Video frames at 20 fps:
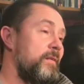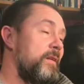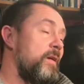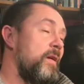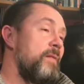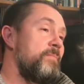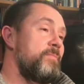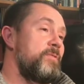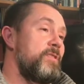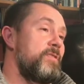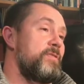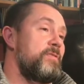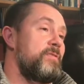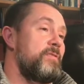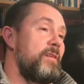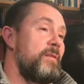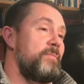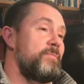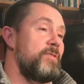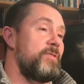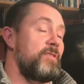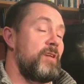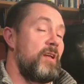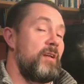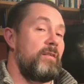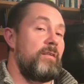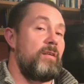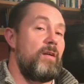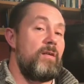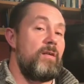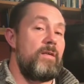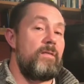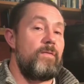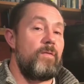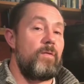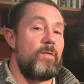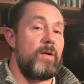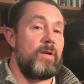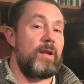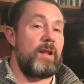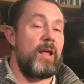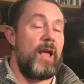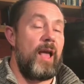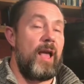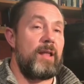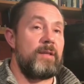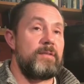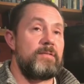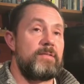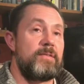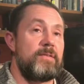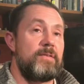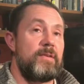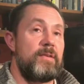just kind of going for it, and